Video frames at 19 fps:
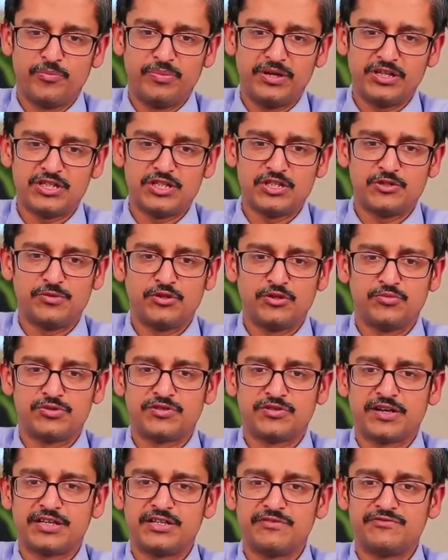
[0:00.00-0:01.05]
patients with
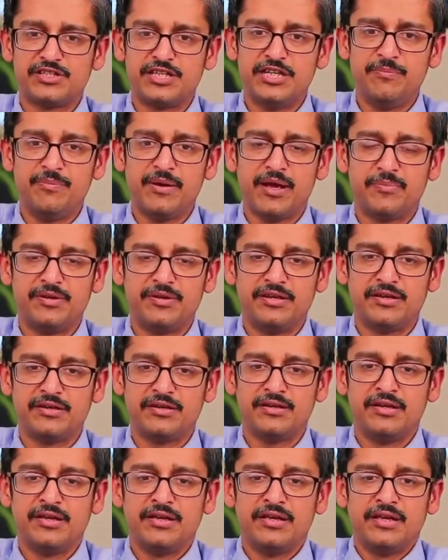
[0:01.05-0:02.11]
obstructive sleep apnea,
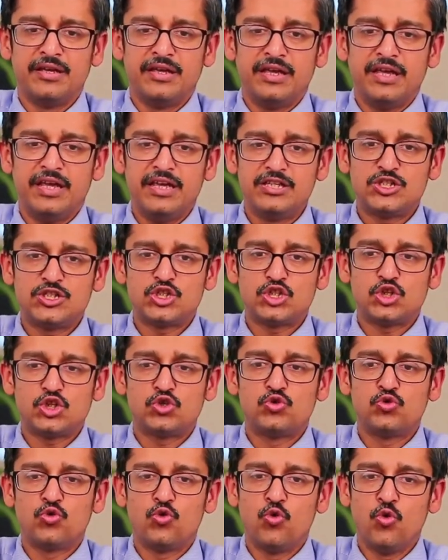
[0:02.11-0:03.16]
is
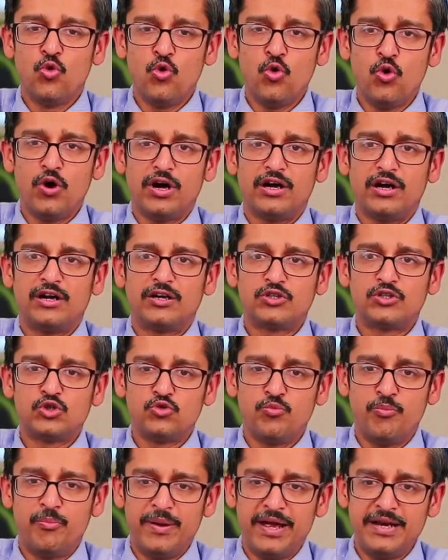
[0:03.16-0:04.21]
to go
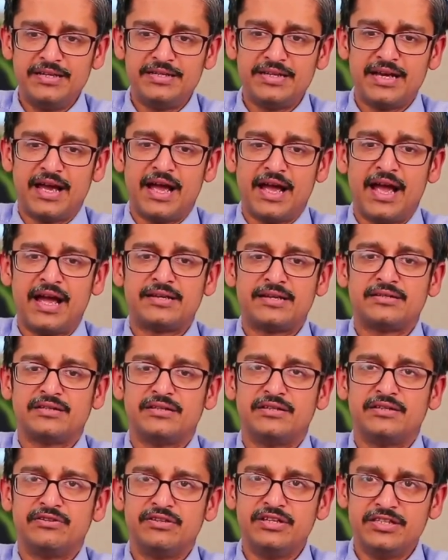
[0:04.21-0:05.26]
to bed at
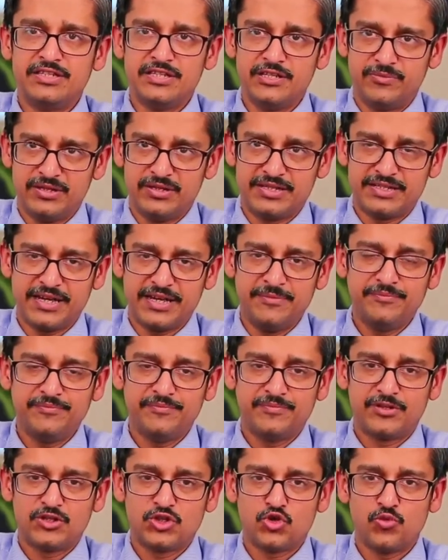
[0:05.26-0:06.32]
a reasonable time.
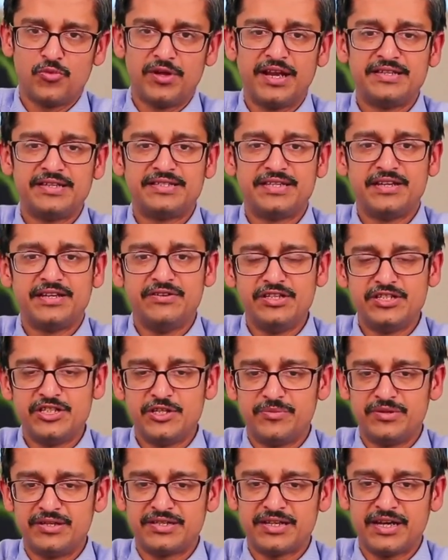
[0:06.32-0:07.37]
So when I say
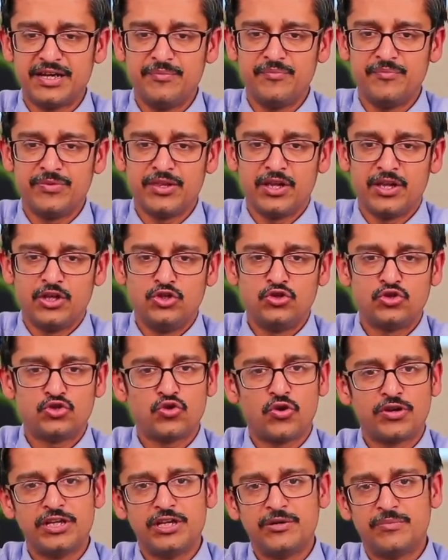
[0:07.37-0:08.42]
reasonable time, you're
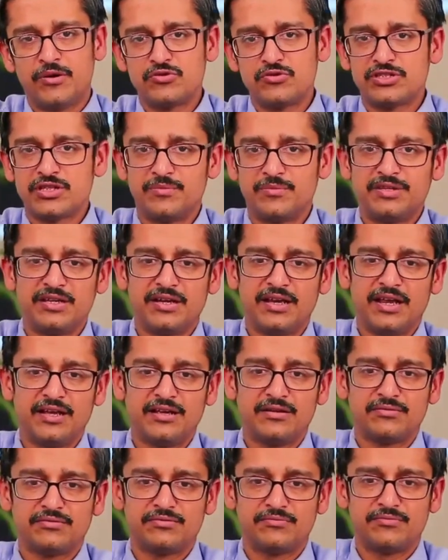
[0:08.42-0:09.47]
talking about something
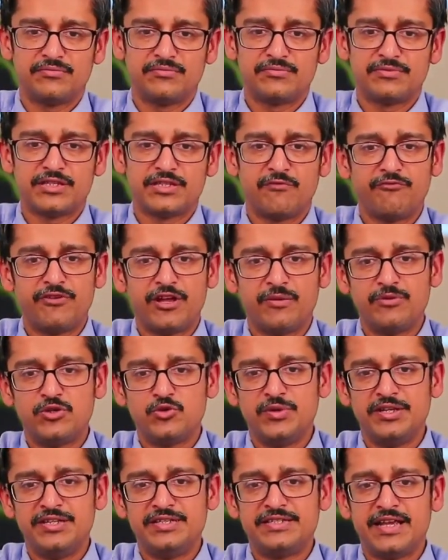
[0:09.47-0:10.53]
like somewhere
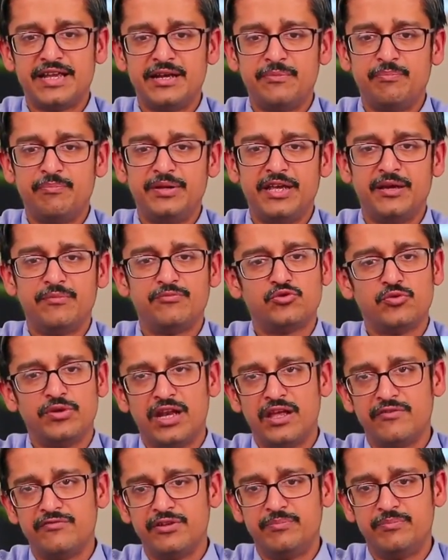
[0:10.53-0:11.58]
between 10 p.m. to
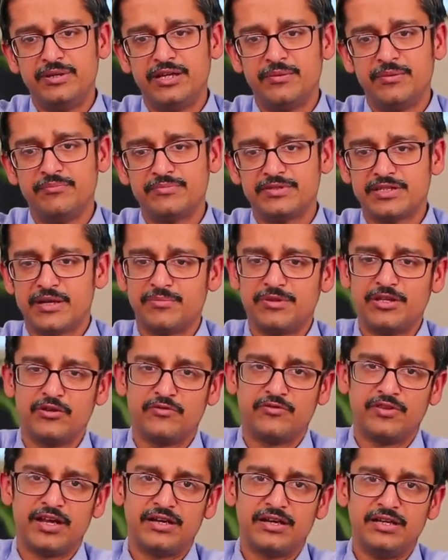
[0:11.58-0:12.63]
11 p.m., something
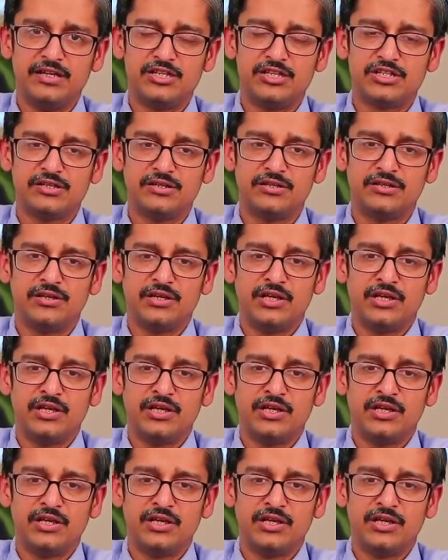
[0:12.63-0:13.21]
of that nature.